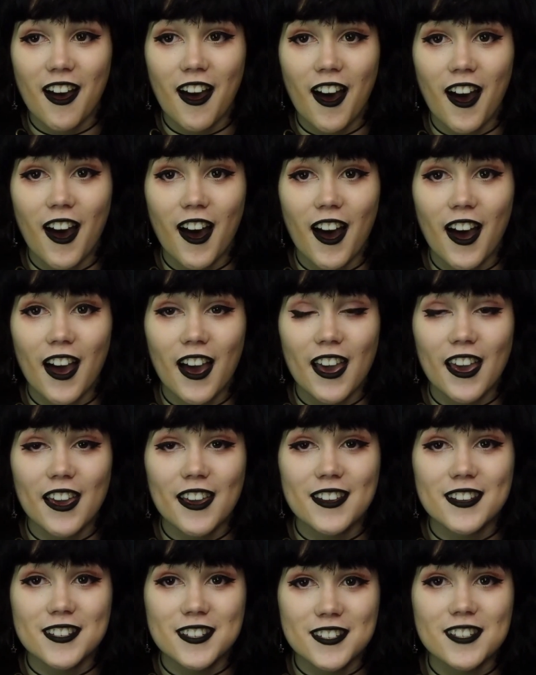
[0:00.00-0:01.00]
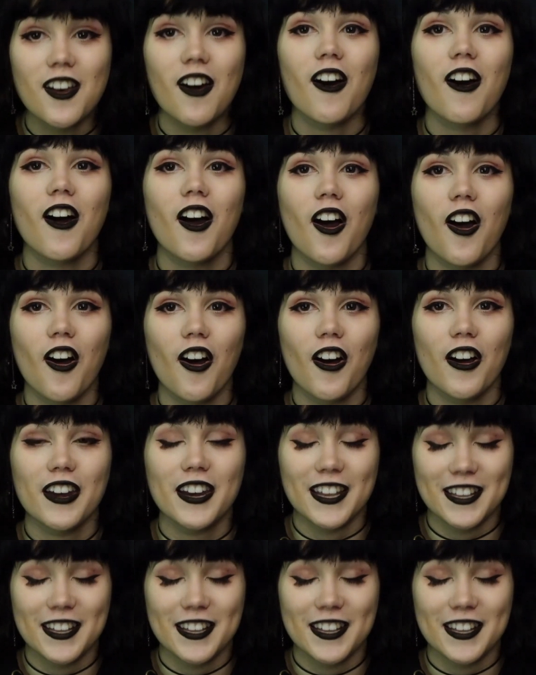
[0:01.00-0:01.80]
I saw on